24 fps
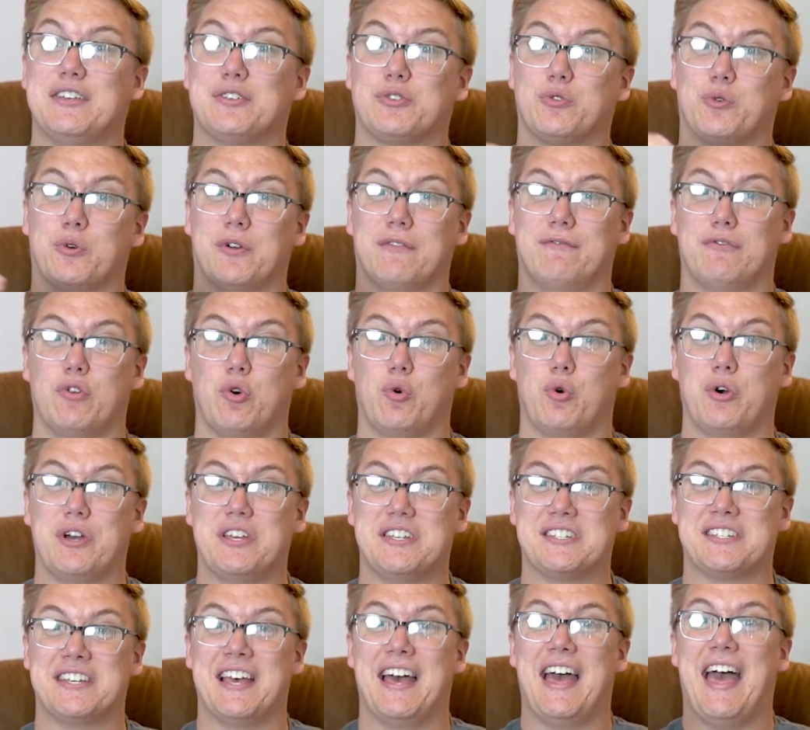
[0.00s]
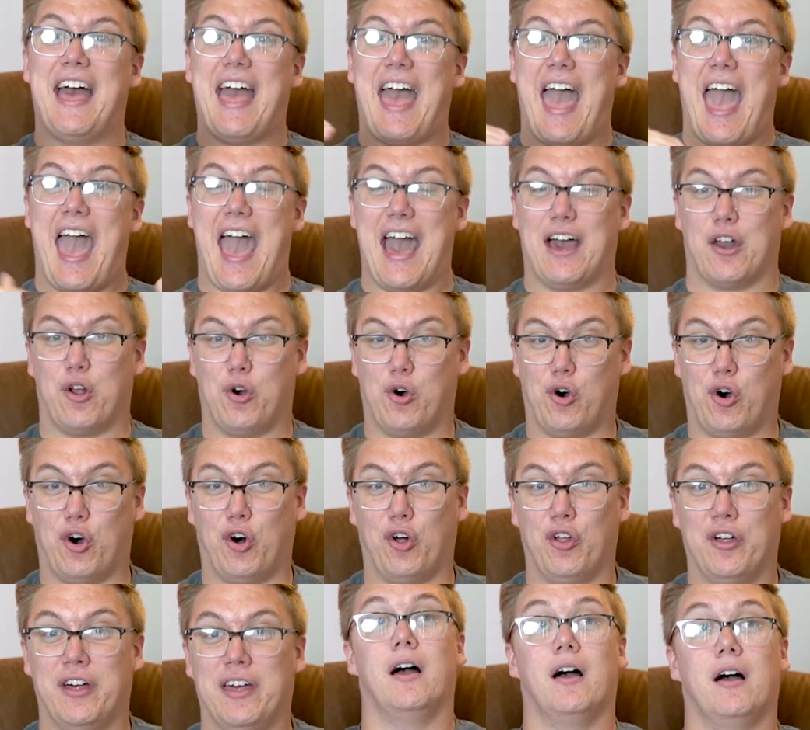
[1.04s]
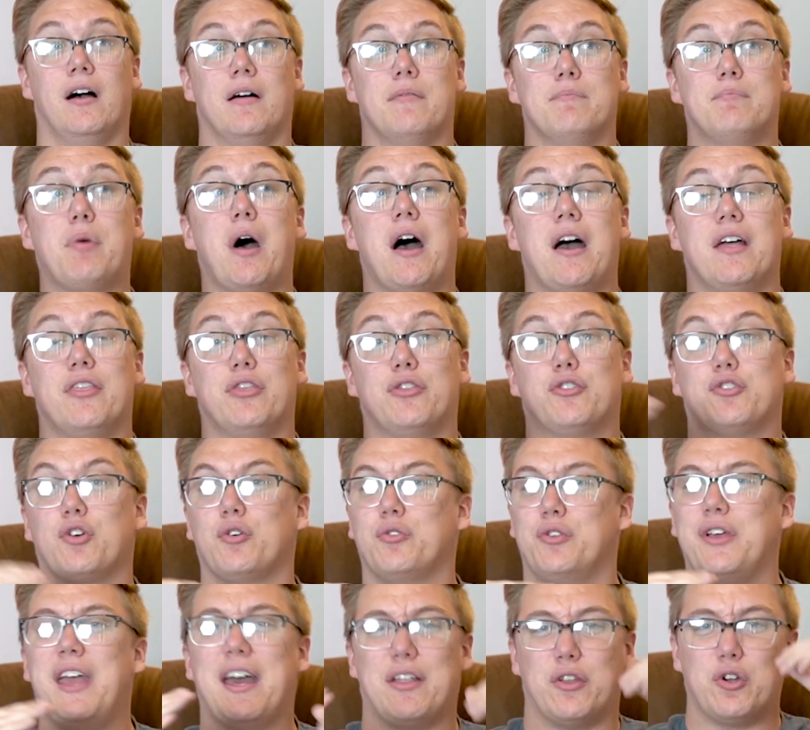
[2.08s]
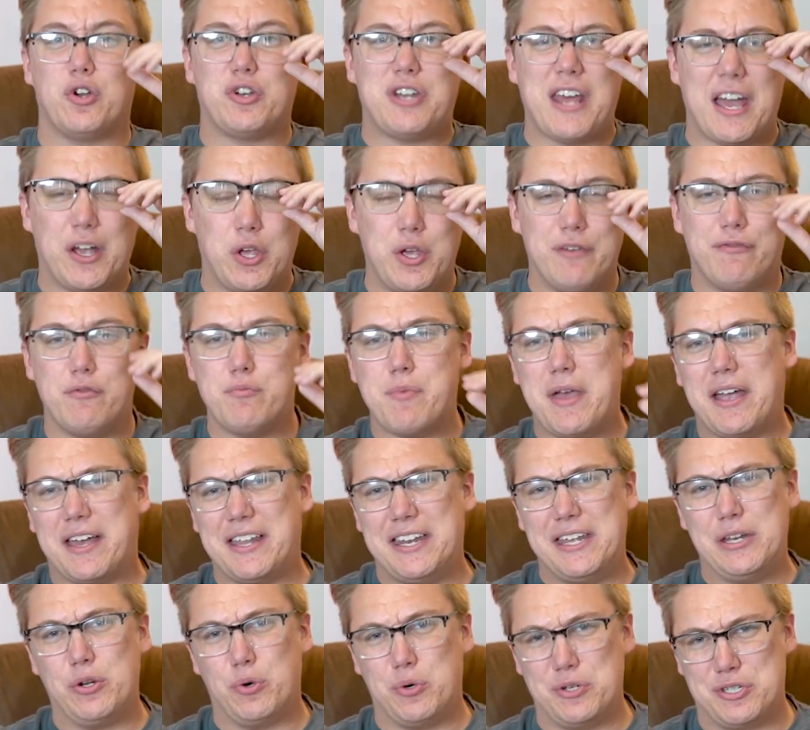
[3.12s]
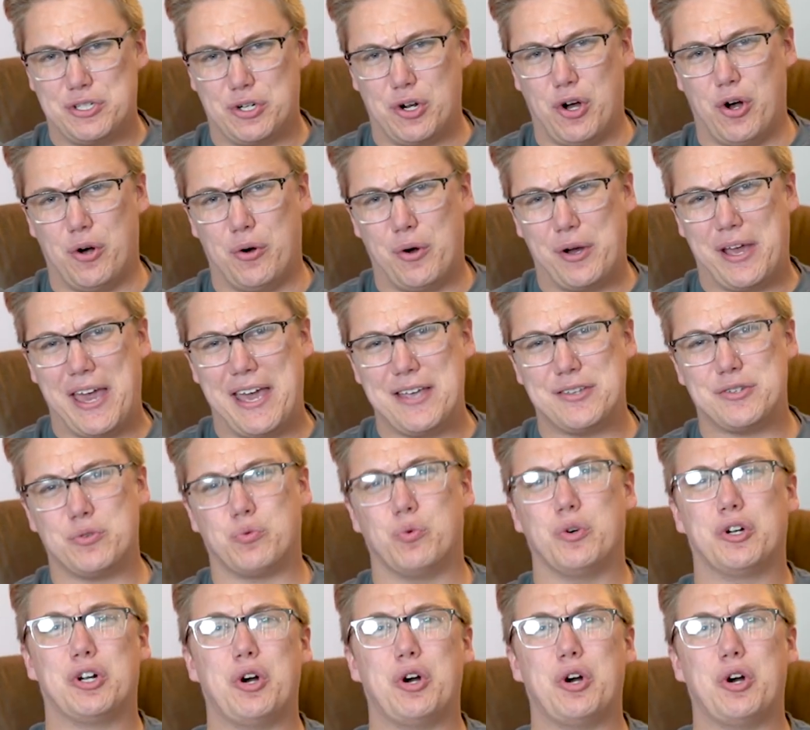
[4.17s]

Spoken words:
sort of noise at all. But, so yeah, they attack you if you make any noise at all. Okay, so we're